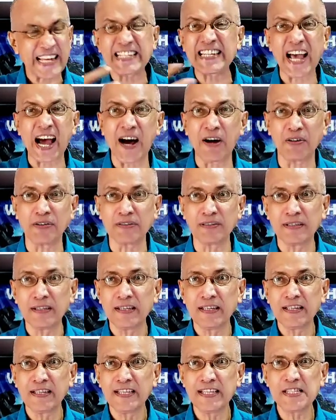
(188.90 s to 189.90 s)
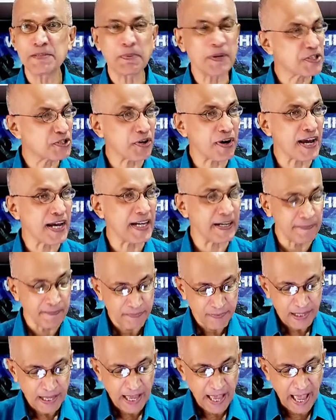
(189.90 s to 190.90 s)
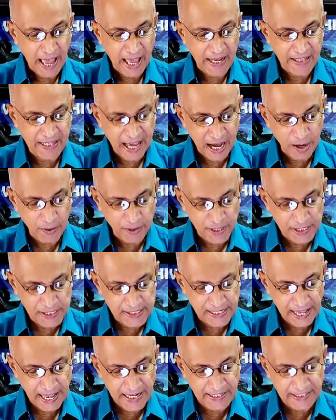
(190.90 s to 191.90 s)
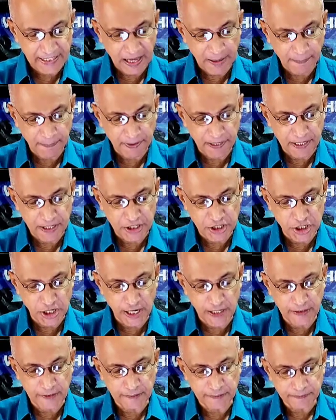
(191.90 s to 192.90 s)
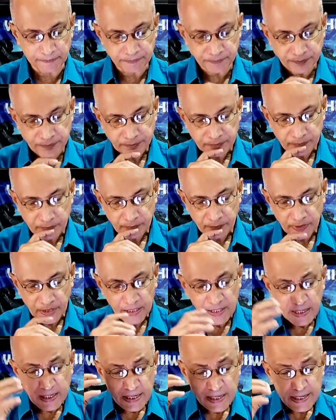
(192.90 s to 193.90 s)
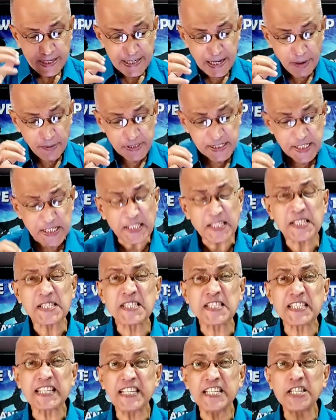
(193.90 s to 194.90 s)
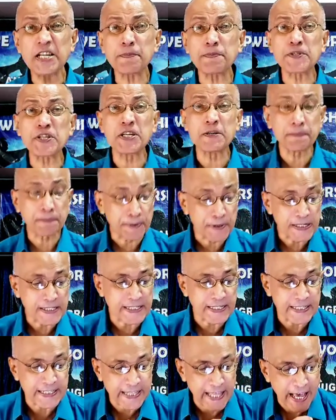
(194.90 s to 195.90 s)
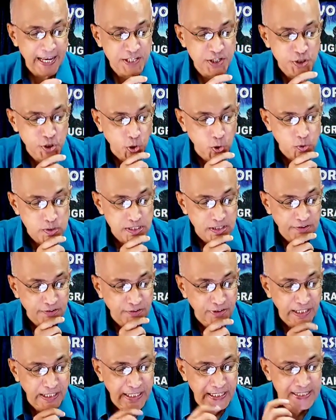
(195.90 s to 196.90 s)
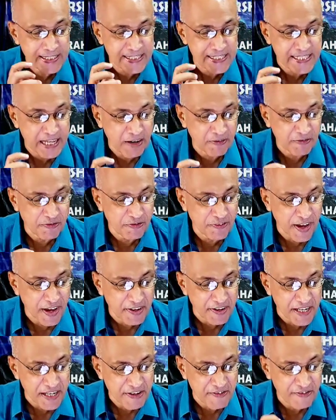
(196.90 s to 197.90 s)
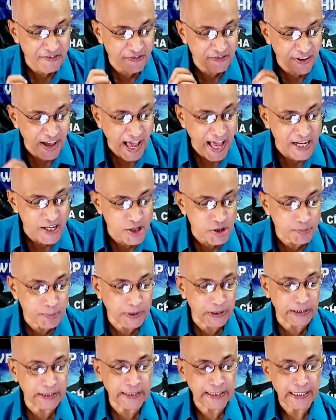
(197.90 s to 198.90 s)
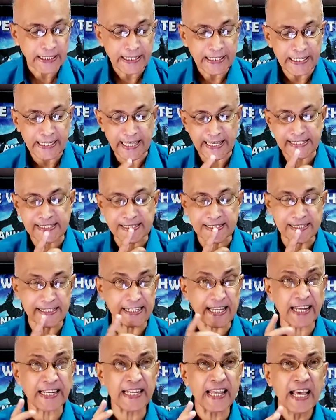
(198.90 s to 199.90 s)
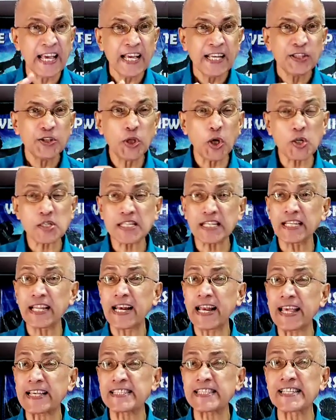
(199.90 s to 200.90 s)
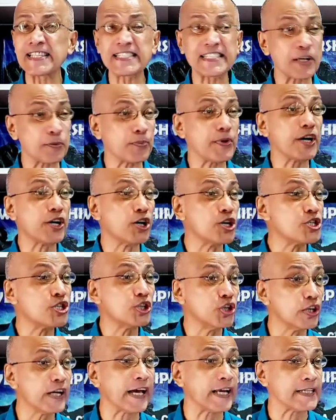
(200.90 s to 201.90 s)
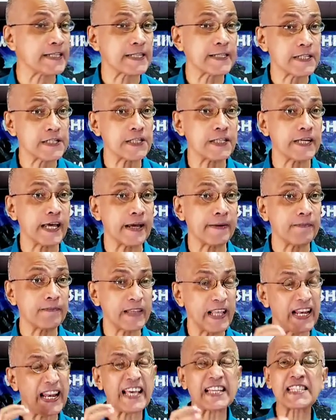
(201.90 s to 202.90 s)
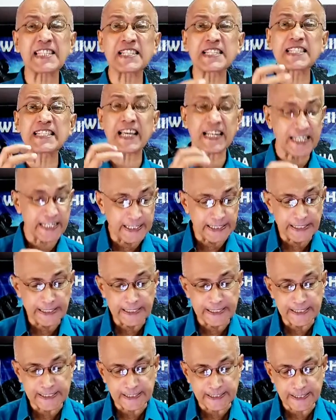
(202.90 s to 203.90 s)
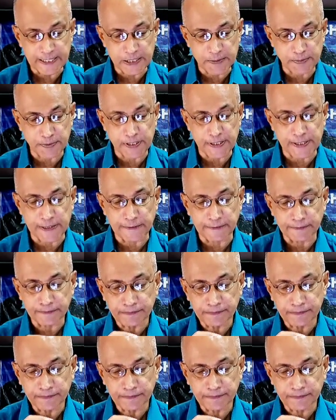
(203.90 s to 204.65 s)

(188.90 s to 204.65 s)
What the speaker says: down. He's betrayed. And now he's ended up in jail. Now it's in this Egyptian prison that Joseph learned some very valuable lessons. And those are the lessons that we're going to look at today. The lessons that he learned in this prison.